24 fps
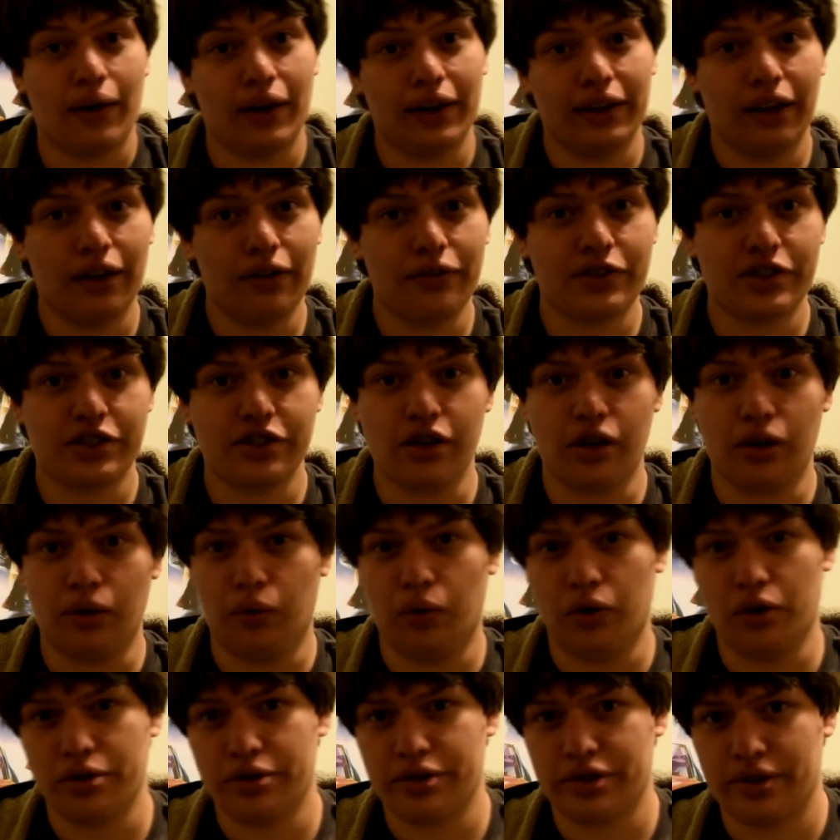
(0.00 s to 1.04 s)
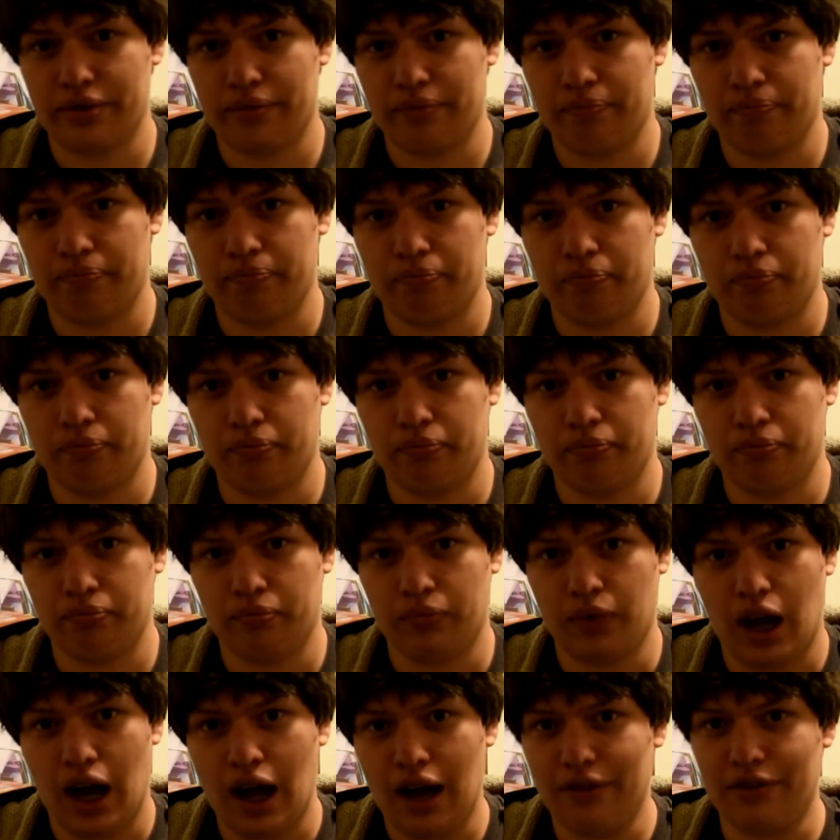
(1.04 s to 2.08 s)
I love Star Wars,
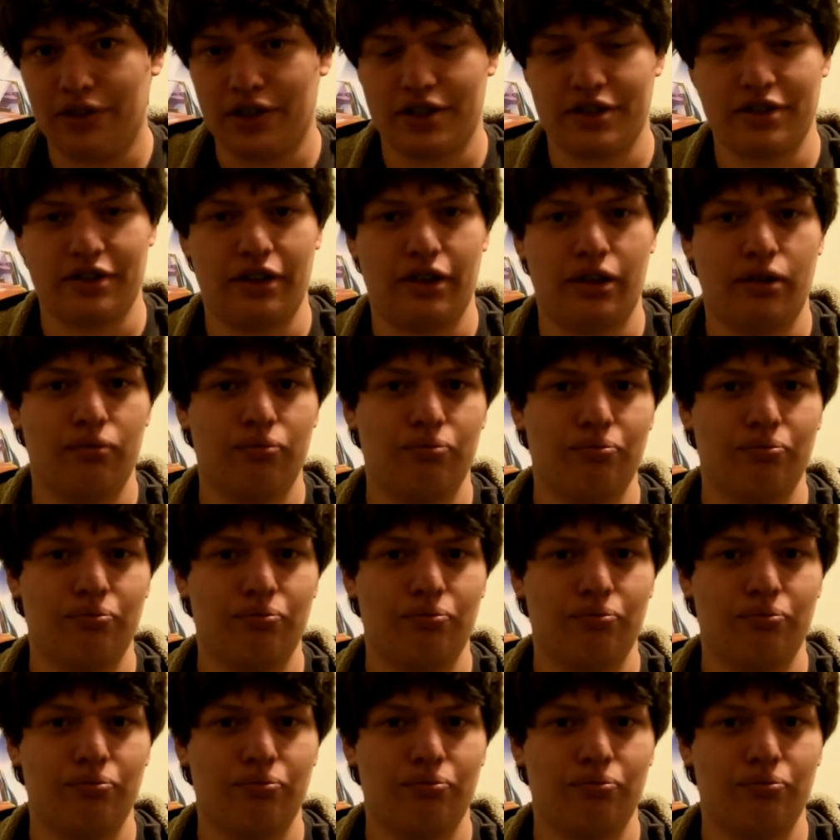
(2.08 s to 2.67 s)
obviously.